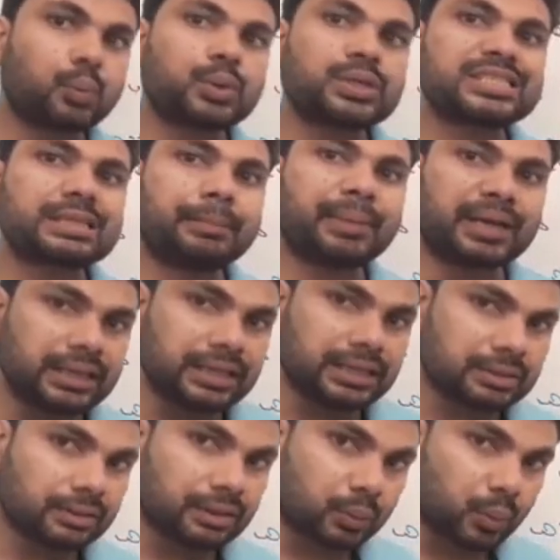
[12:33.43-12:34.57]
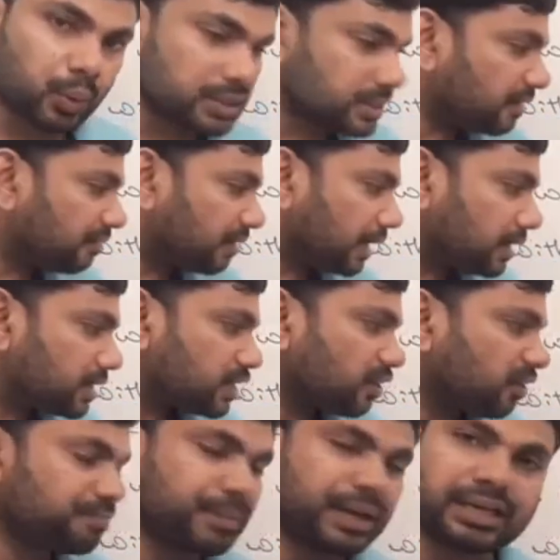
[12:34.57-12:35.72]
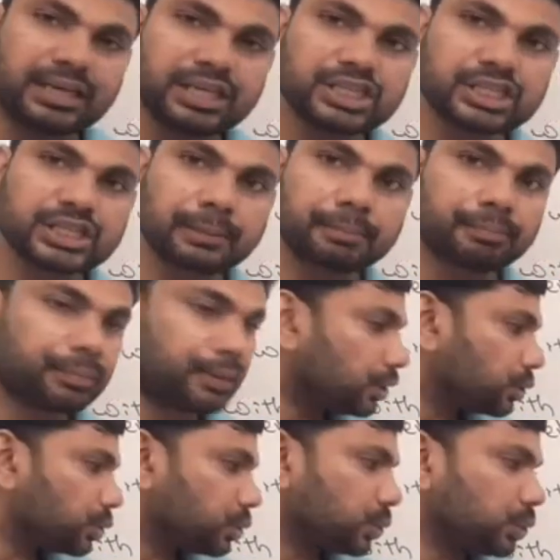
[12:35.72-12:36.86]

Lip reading: What is the valency of magnesium?